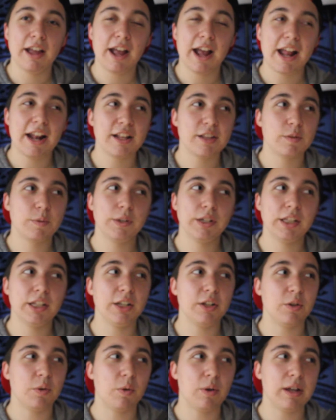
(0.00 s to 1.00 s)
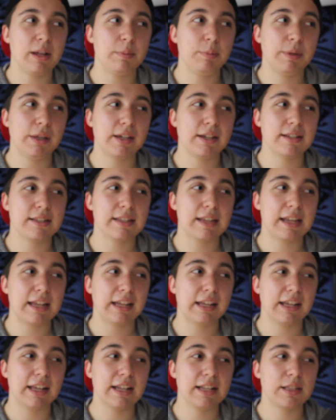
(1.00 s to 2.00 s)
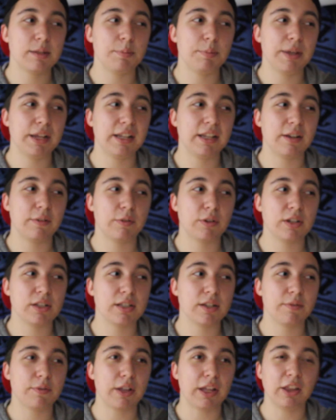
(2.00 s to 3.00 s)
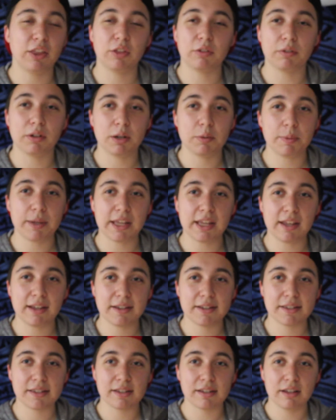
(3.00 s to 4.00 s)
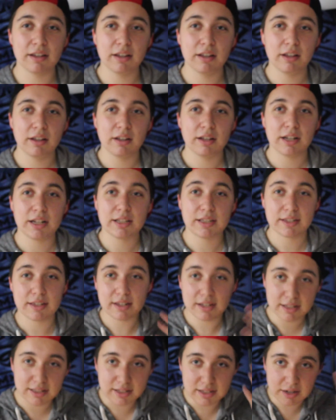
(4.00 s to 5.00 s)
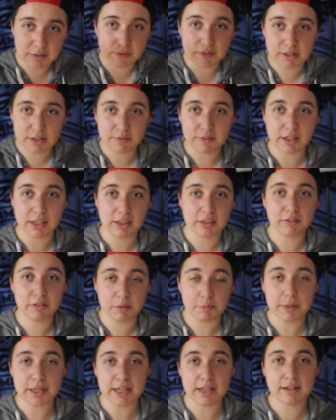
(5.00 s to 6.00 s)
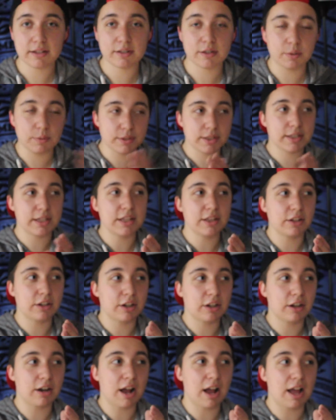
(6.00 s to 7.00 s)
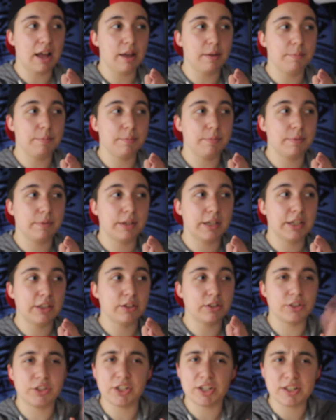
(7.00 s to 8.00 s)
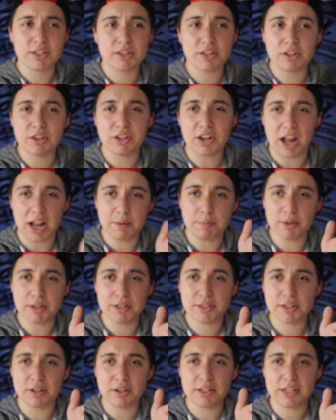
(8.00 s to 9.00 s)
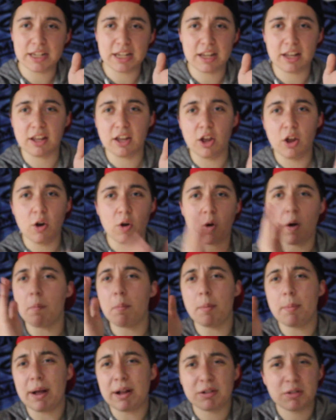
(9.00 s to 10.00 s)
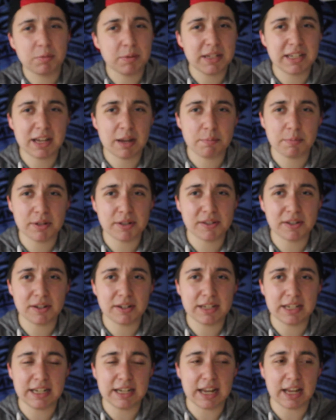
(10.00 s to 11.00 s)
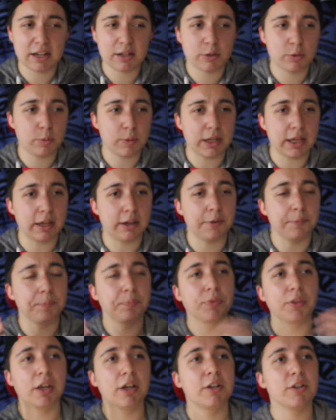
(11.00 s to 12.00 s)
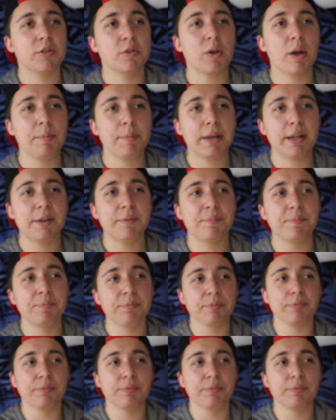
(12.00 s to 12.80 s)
and it's really annoying because like it's a big difference of like 3 weeks. It's difference of like 3 weeks, so it's I'm either just 9 months on T or I'm about to be 10 months on T next week. So I mean,